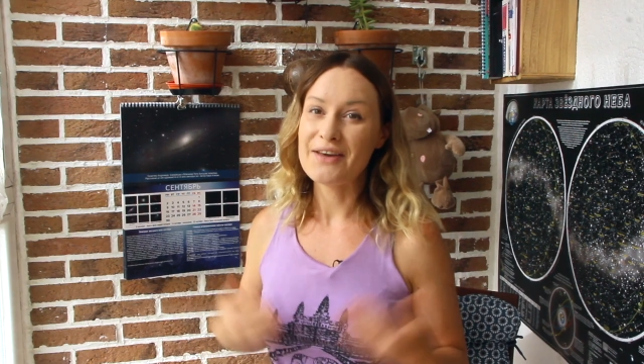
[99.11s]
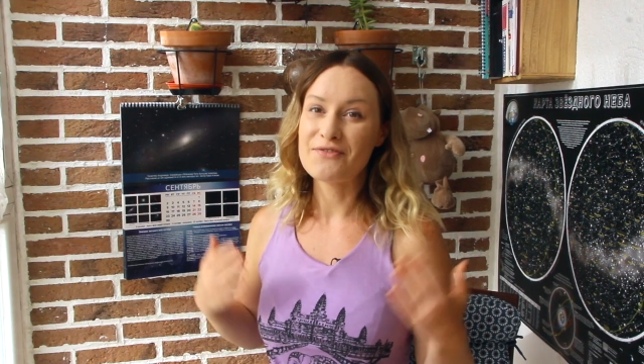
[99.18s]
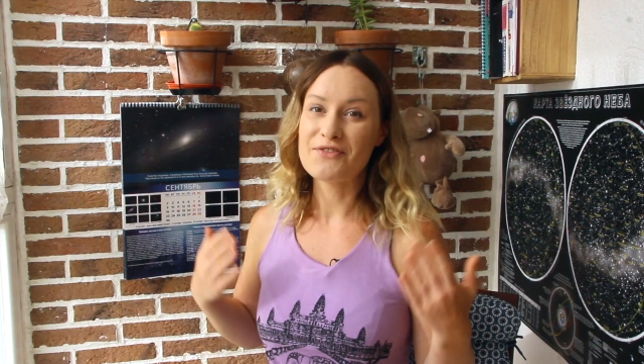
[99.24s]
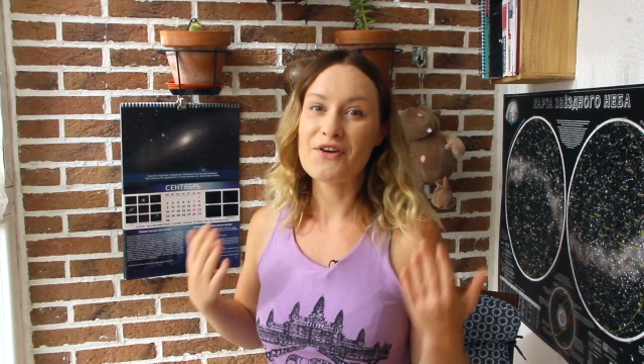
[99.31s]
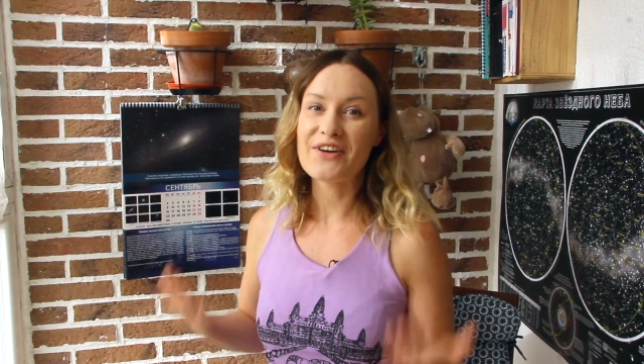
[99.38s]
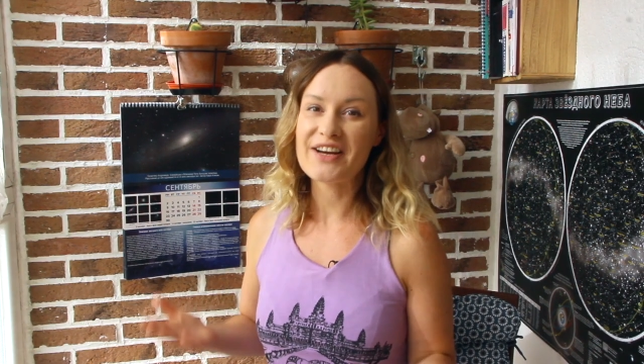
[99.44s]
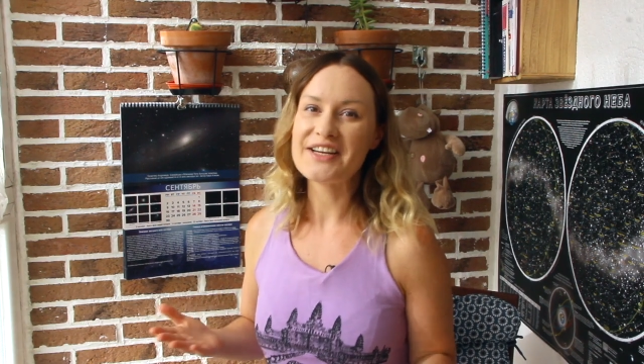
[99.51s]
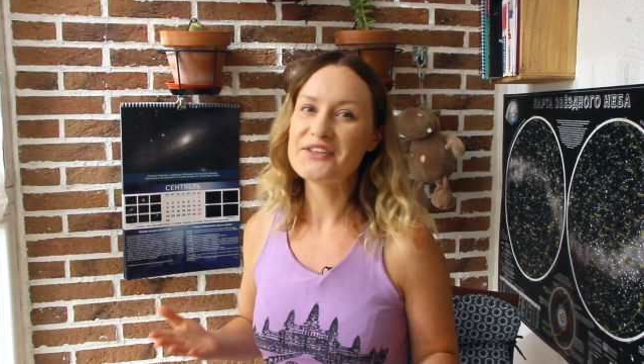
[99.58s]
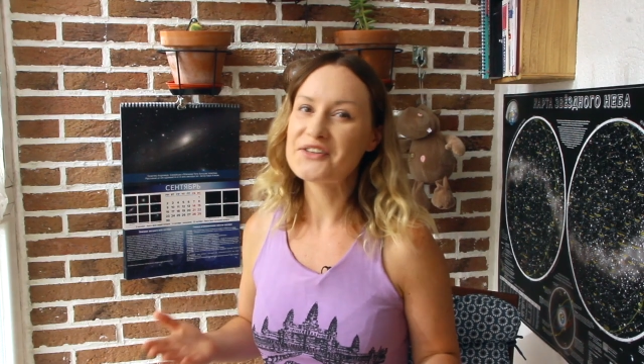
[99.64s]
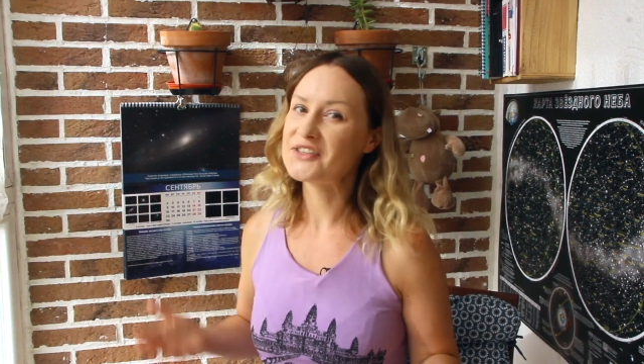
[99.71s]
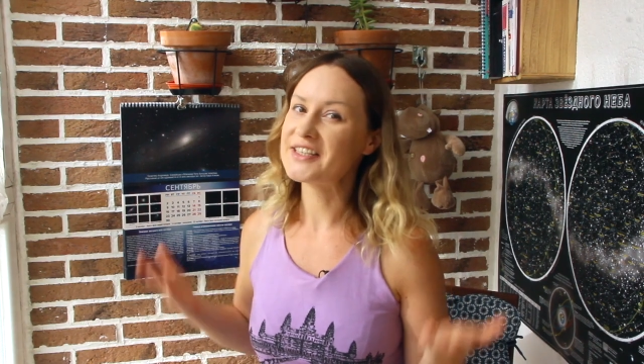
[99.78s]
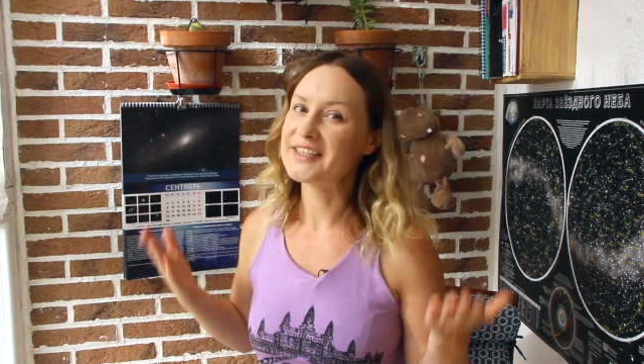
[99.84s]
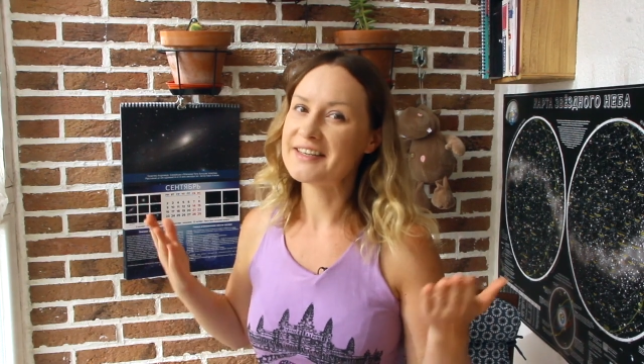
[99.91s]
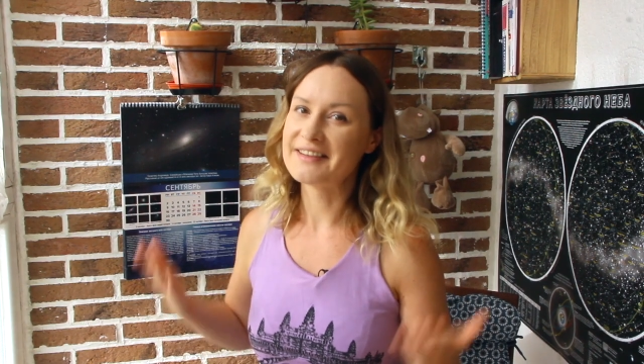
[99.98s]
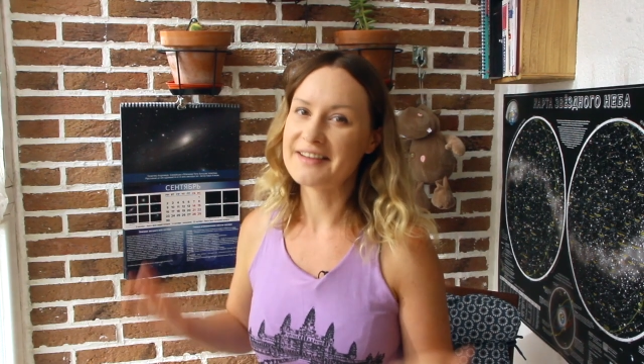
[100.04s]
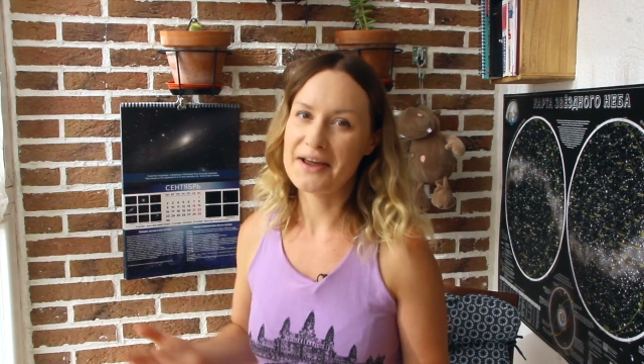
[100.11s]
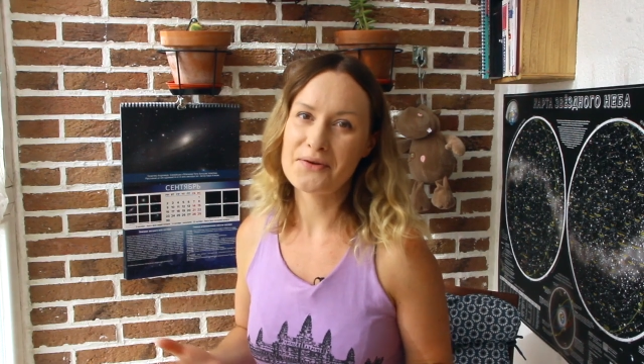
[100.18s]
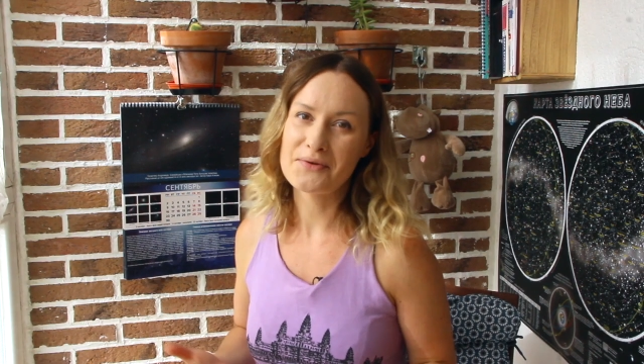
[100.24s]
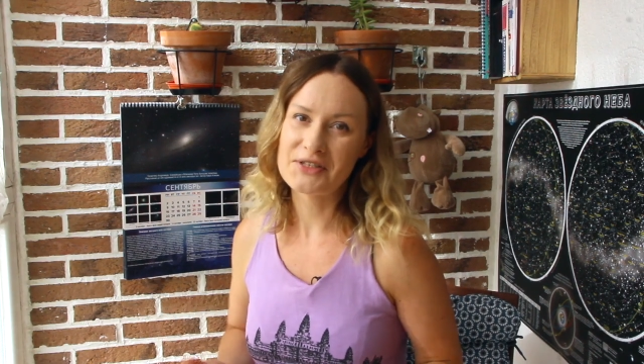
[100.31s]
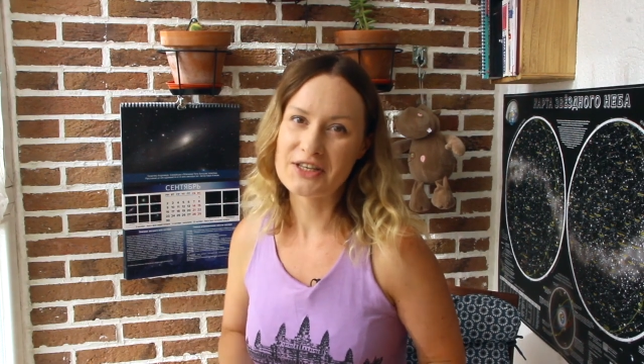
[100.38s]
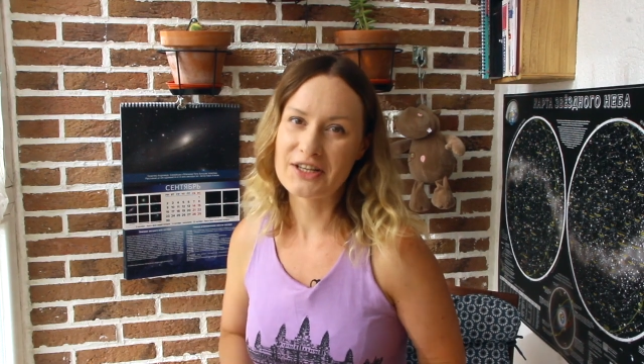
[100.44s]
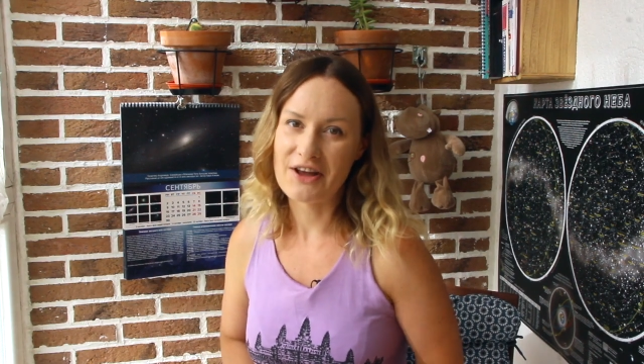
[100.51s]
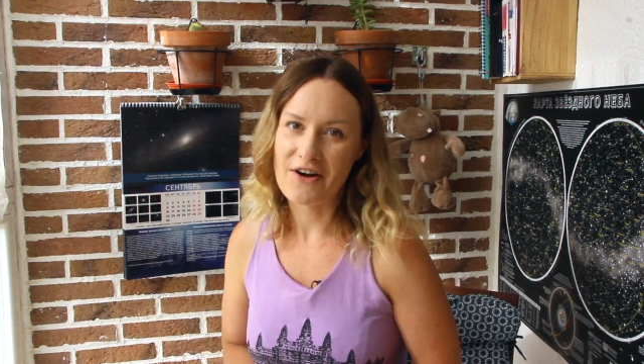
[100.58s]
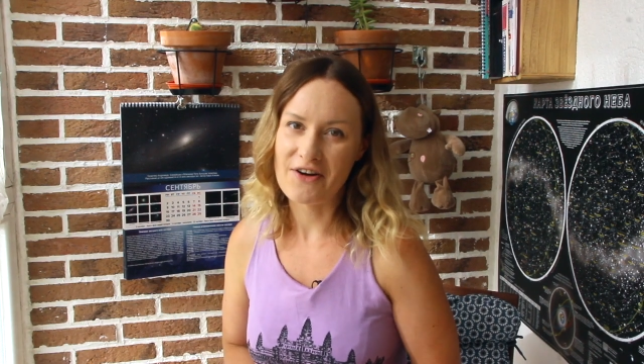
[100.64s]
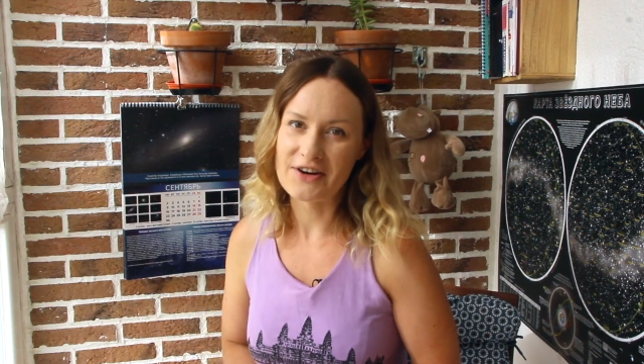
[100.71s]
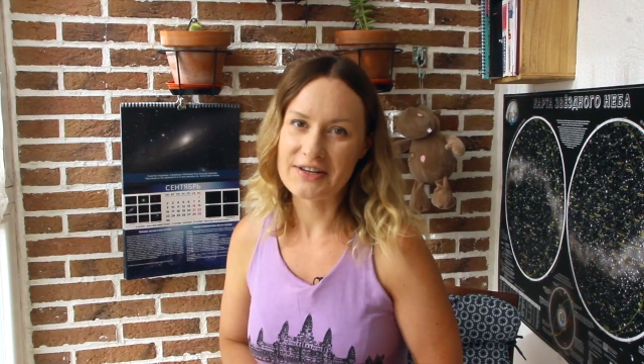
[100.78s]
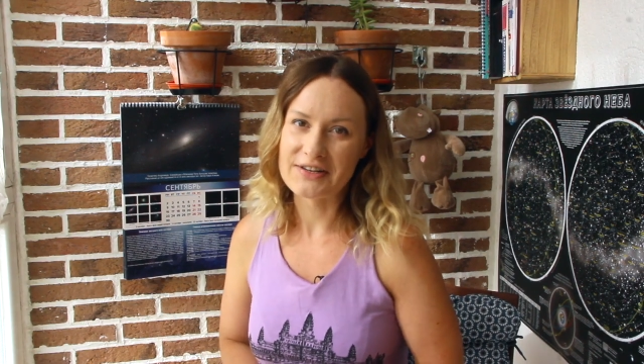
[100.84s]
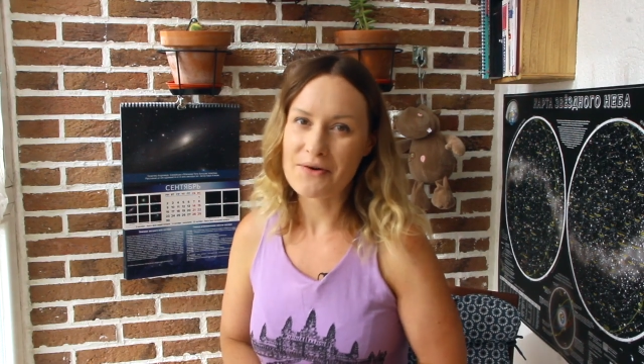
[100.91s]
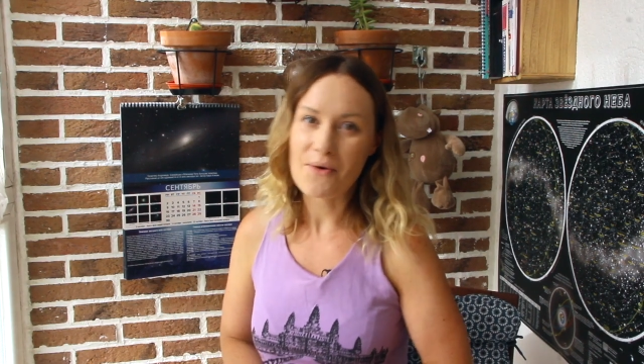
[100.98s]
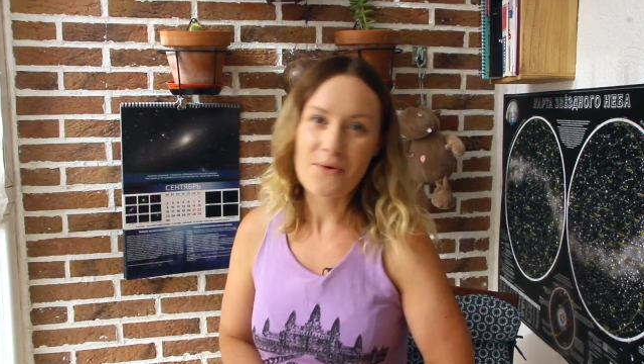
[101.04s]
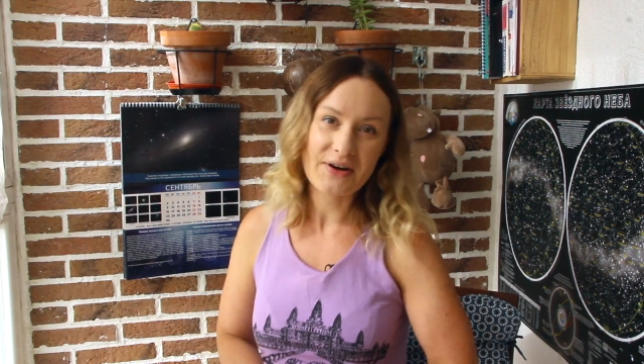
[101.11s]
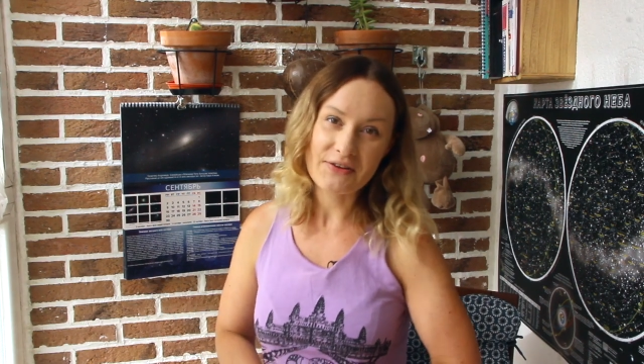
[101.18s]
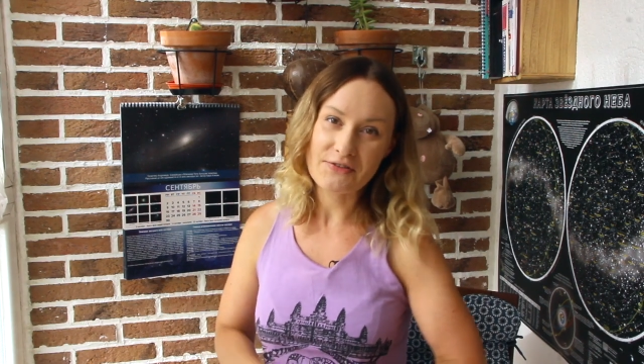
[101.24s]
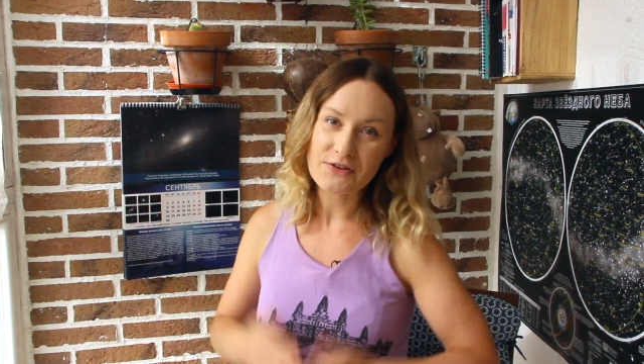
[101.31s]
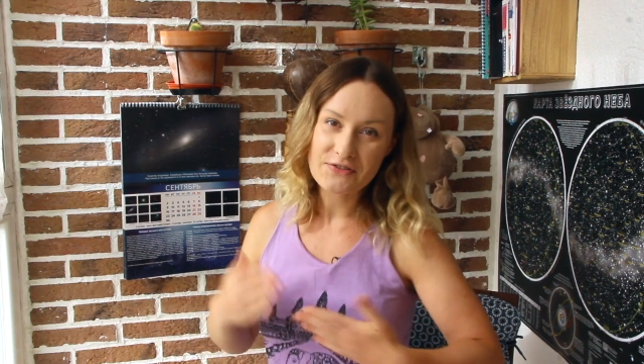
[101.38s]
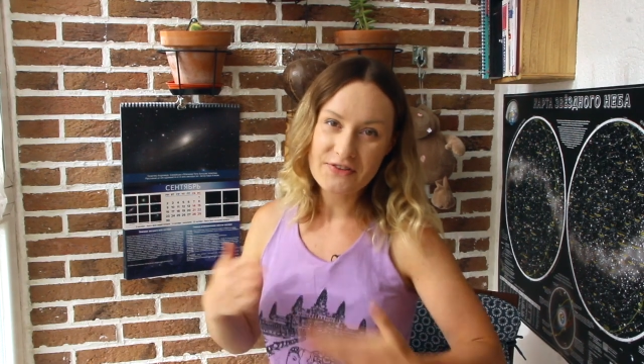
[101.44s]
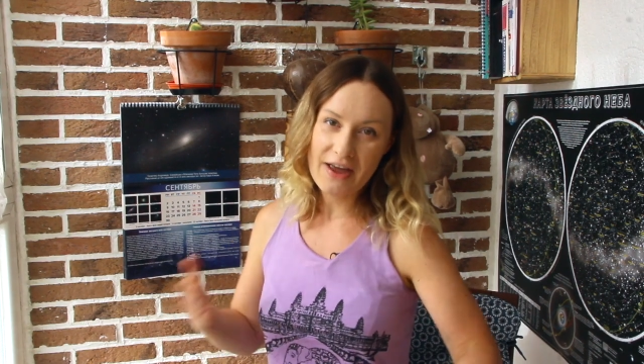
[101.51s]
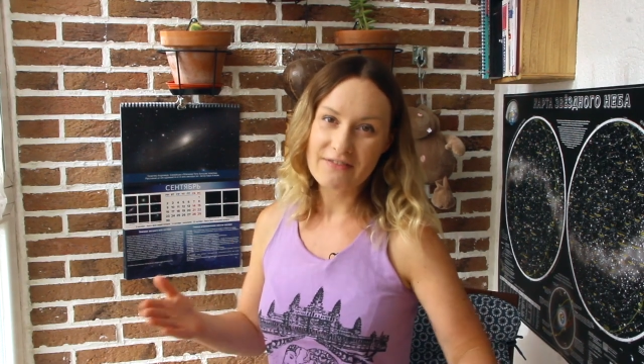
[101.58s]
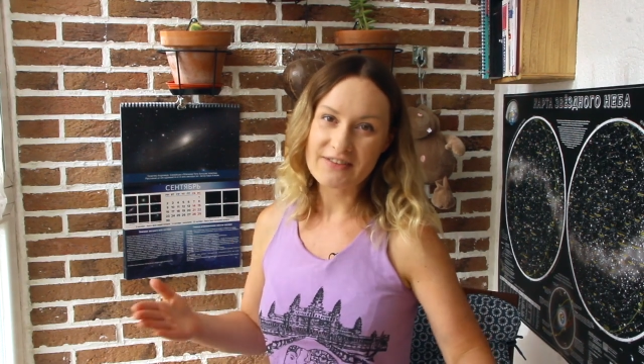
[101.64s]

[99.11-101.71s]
If you're interested in language learning or if you've